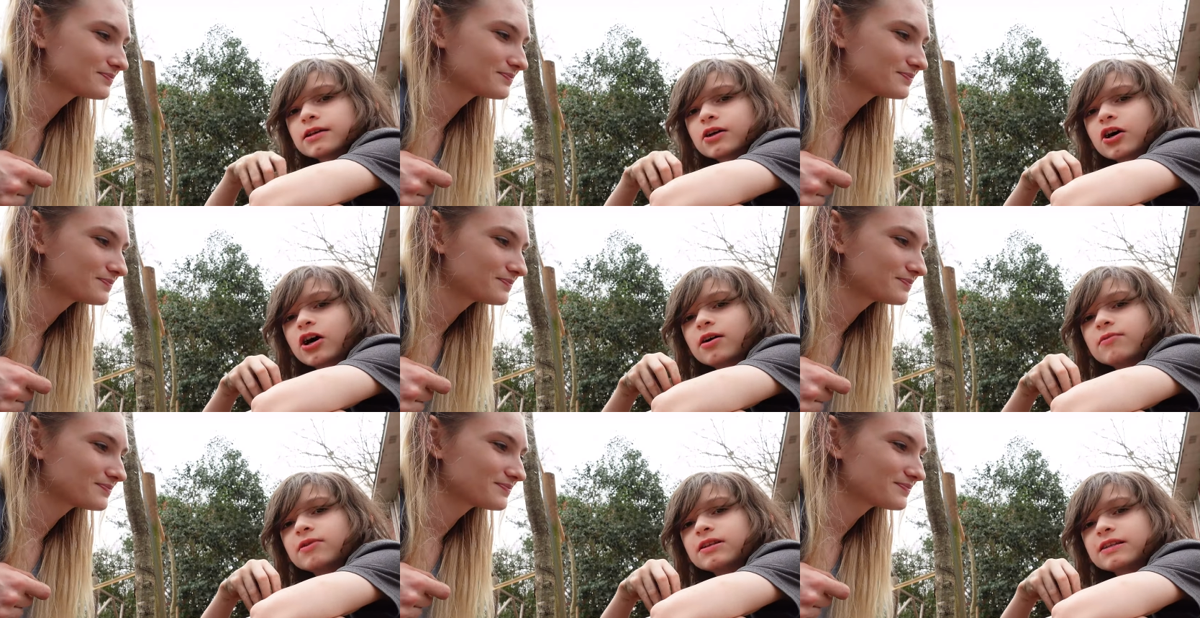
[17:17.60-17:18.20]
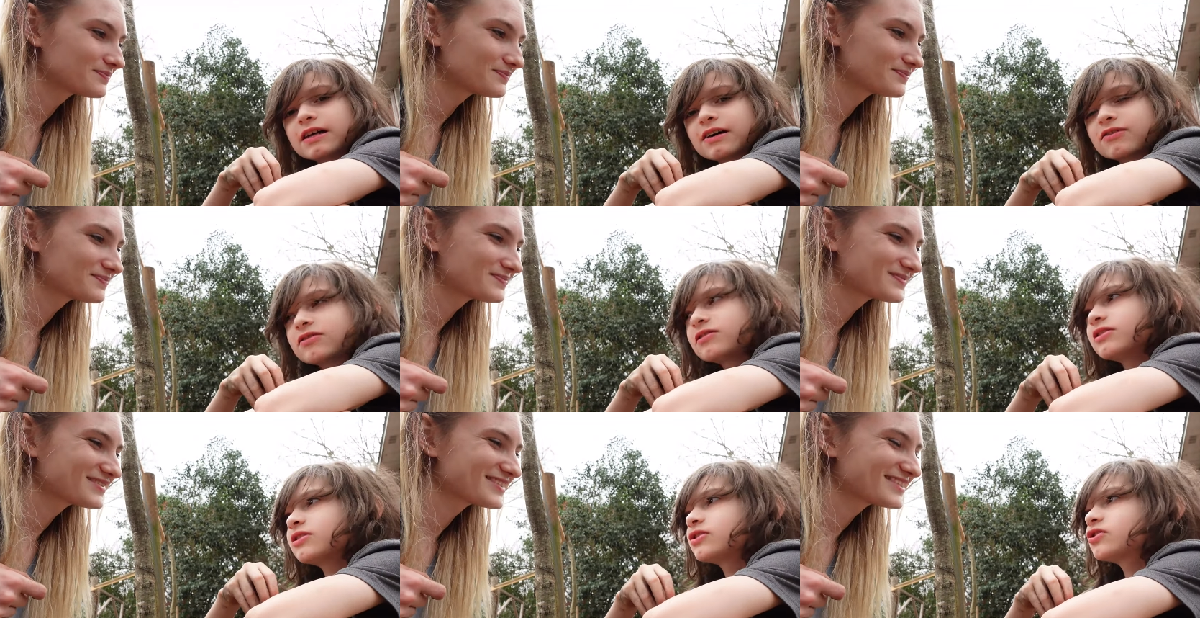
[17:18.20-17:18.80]
Speaker 1: Comment down
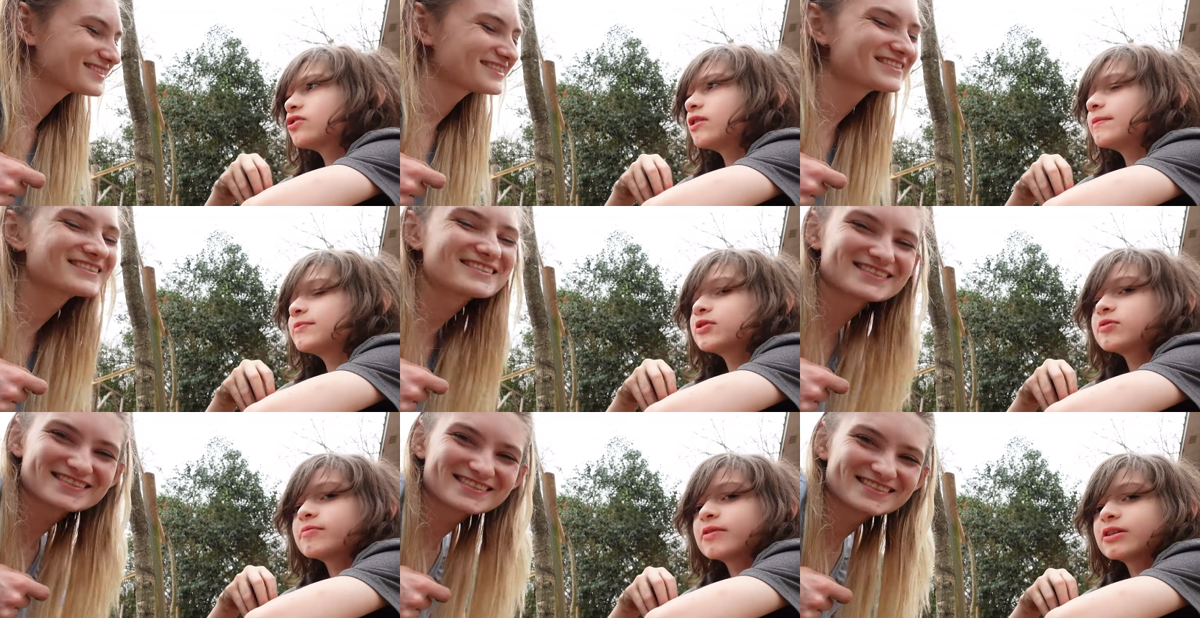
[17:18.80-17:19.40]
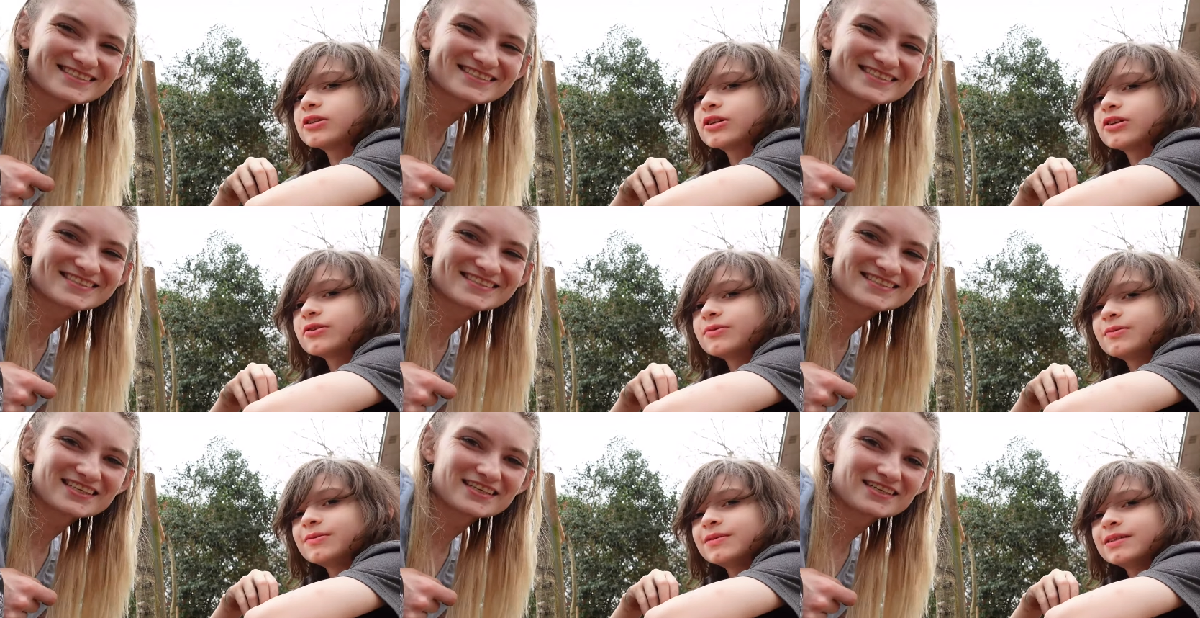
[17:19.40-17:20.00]
in the description
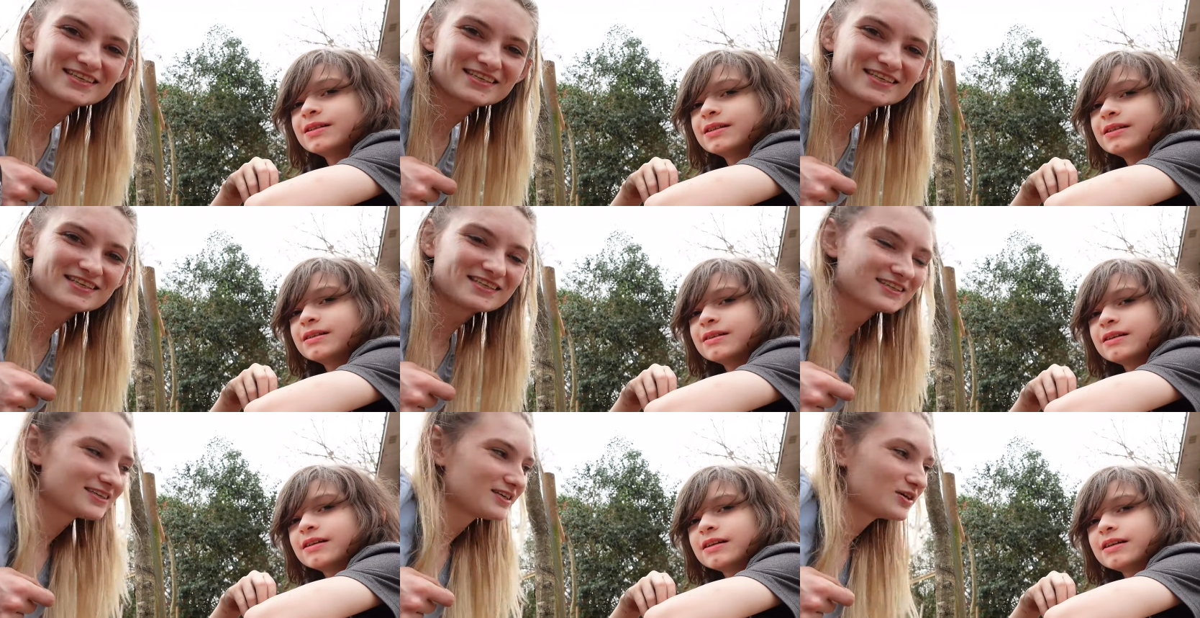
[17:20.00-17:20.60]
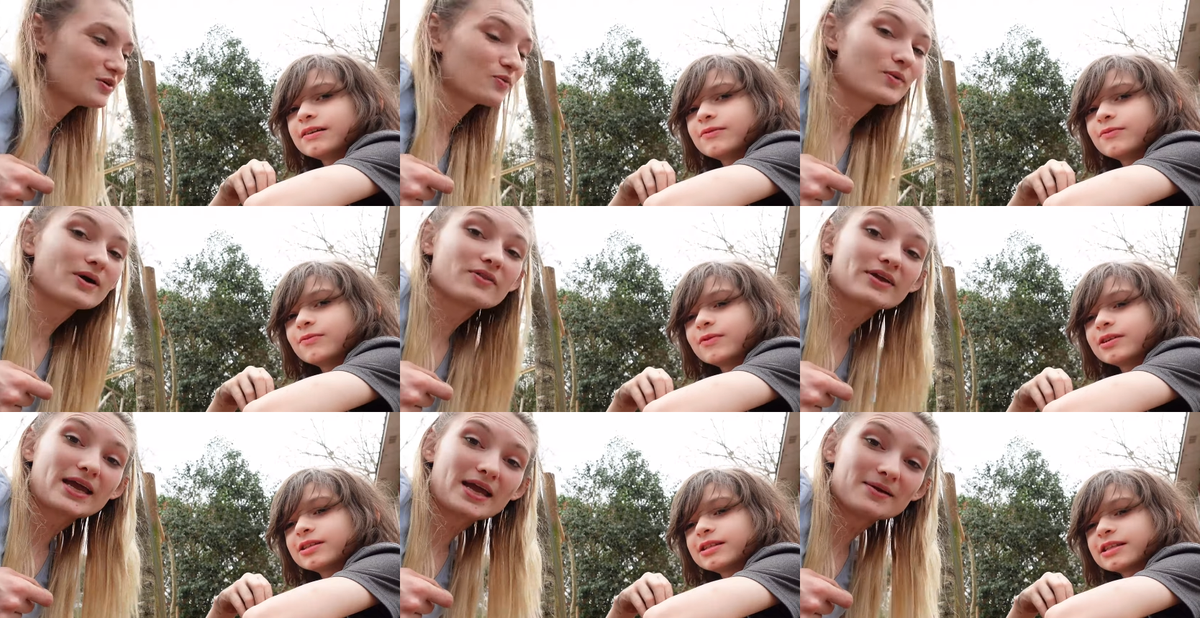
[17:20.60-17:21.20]
below.
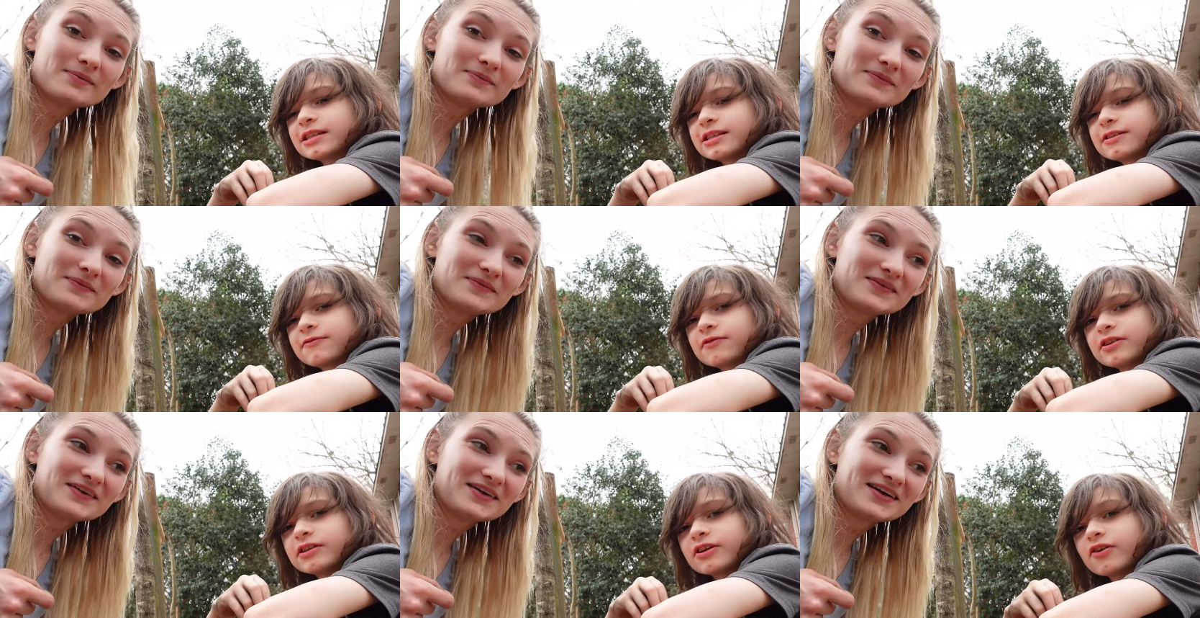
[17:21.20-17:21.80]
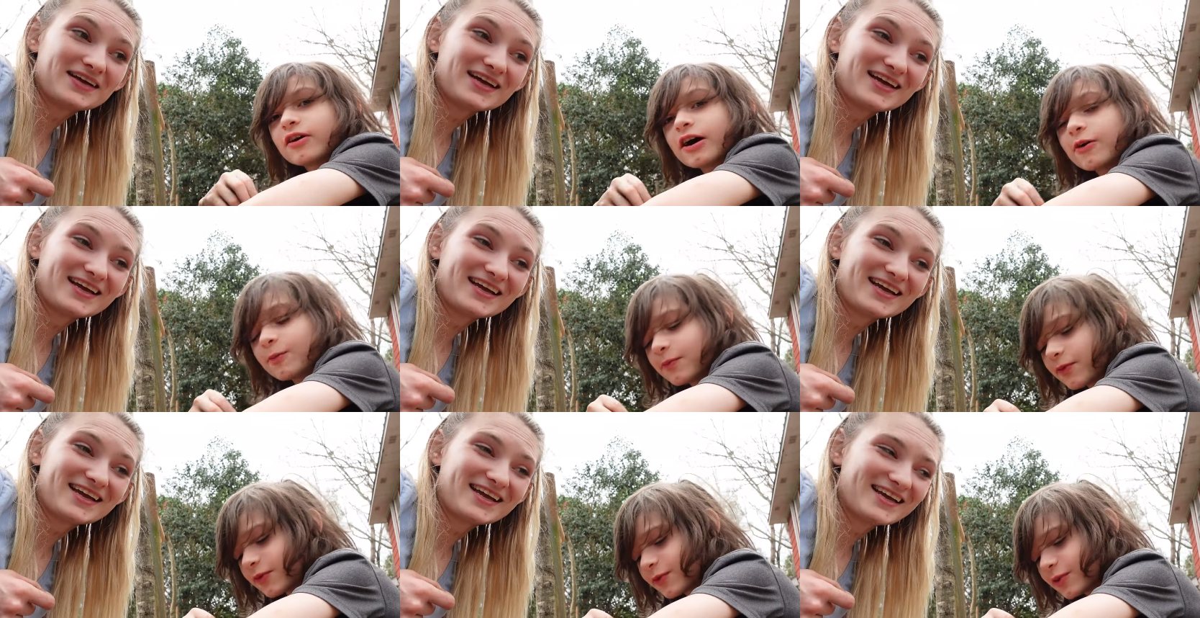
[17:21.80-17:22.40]
Speaker 2: Well, Was this
Speaker 1: video
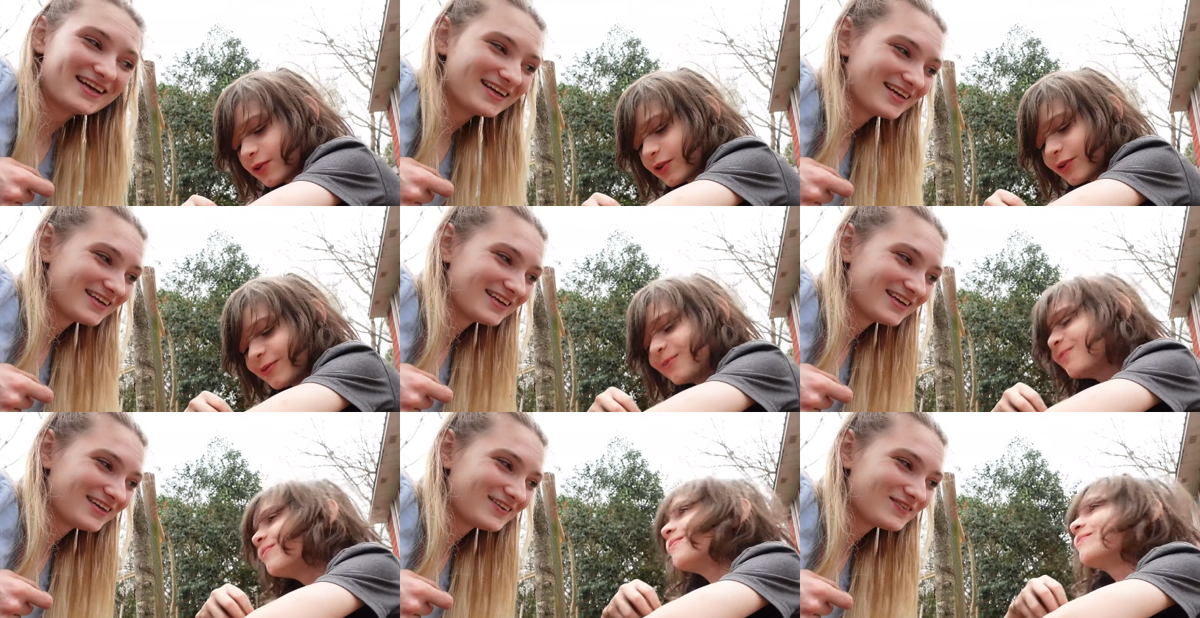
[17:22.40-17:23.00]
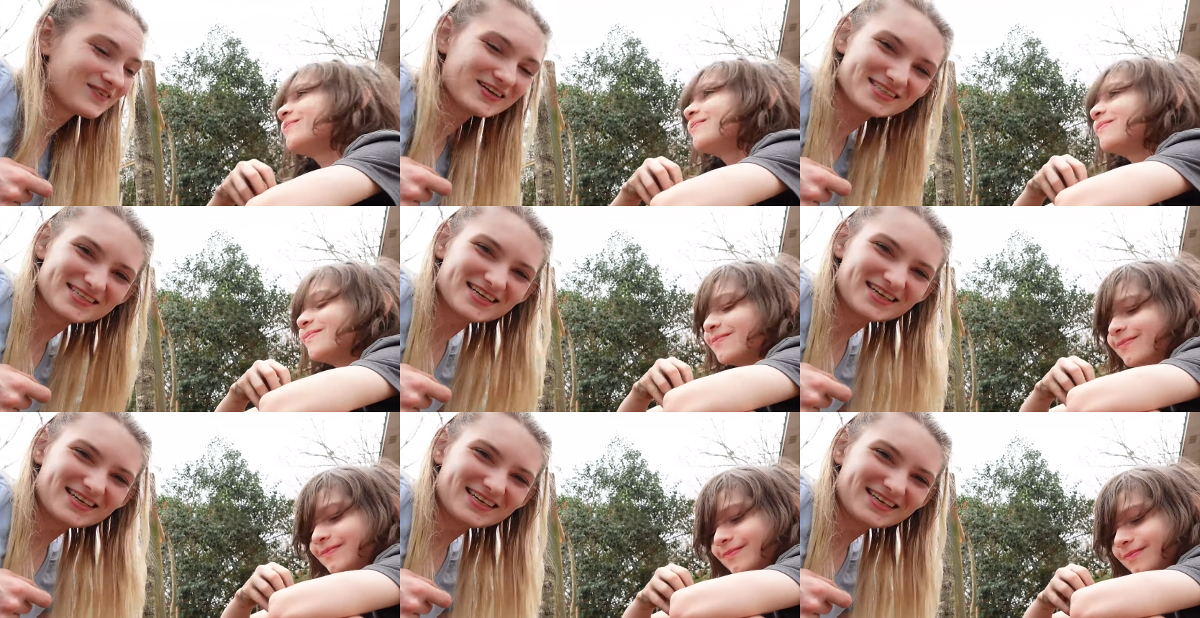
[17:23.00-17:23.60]
helpful for you? Was
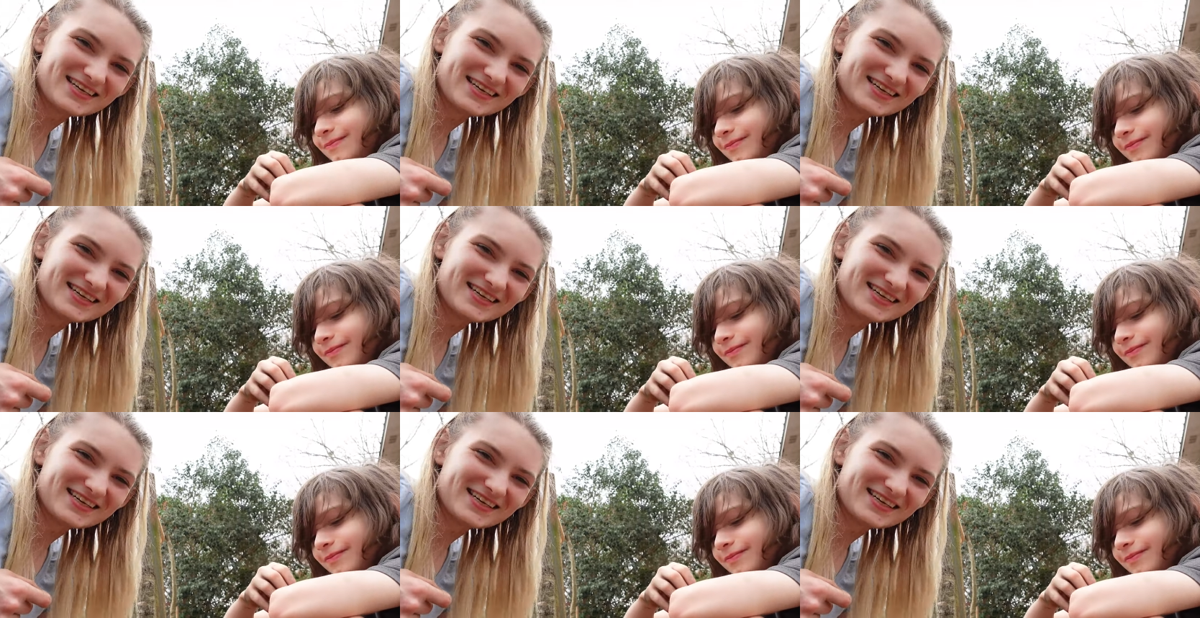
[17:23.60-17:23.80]
it?